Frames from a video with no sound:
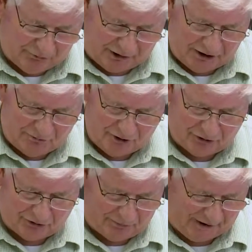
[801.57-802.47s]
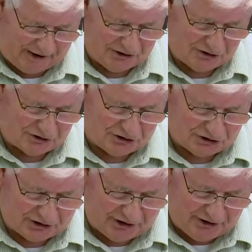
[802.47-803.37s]
Right in the middle of the page there, it
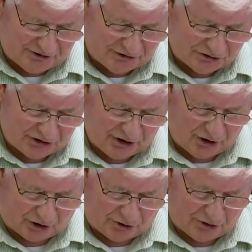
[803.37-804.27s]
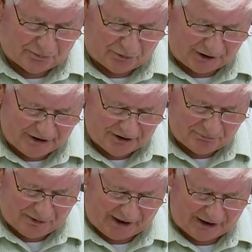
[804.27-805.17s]
says, leaders are to break the
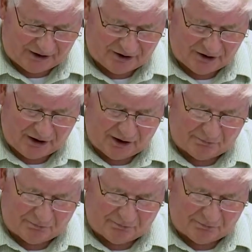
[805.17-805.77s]
path,